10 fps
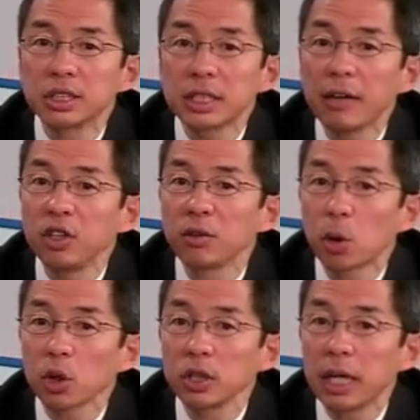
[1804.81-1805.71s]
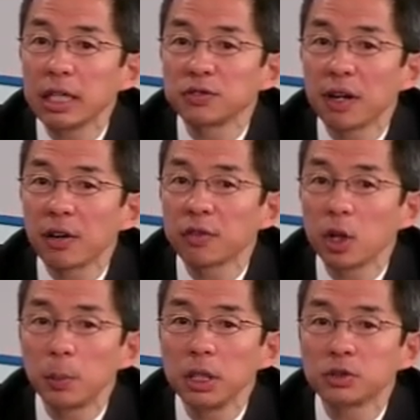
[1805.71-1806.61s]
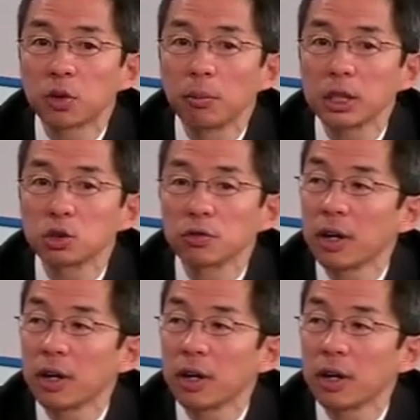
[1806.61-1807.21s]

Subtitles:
safety of percutaneous valve therapies for mitral